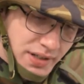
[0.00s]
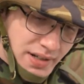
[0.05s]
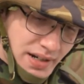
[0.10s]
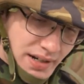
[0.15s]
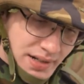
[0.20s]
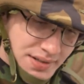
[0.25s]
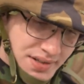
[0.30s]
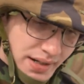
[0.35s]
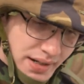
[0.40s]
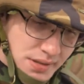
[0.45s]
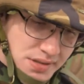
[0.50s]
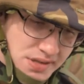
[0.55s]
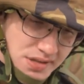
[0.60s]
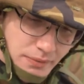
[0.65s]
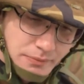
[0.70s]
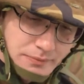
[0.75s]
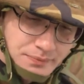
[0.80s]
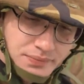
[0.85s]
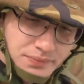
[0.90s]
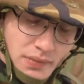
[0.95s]
contents.
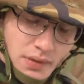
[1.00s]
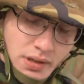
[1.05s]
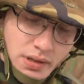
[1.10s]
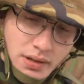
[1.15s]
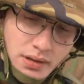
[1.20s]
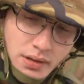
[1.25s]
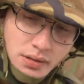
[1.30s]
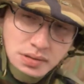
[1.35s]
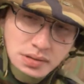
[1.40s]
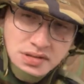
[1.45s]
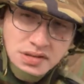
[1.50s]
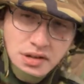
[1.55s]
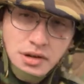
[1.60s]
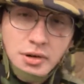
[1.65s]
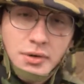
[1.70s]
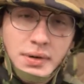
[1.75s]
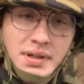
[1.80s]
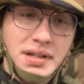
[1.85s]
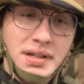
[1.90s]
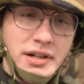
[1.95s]

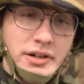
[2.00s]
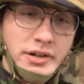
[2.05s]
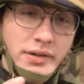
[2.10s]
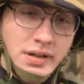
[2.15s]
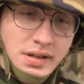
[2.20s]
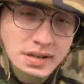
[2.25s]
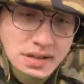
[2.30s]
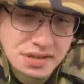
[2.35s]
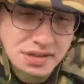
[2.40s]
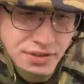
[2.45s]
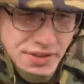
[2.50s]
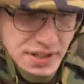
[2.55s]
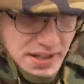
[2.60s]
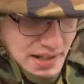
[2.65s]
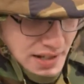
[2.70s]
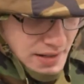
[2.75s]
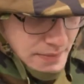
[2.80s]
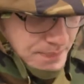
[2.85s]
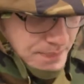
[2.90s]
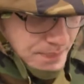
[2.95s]
So here is the...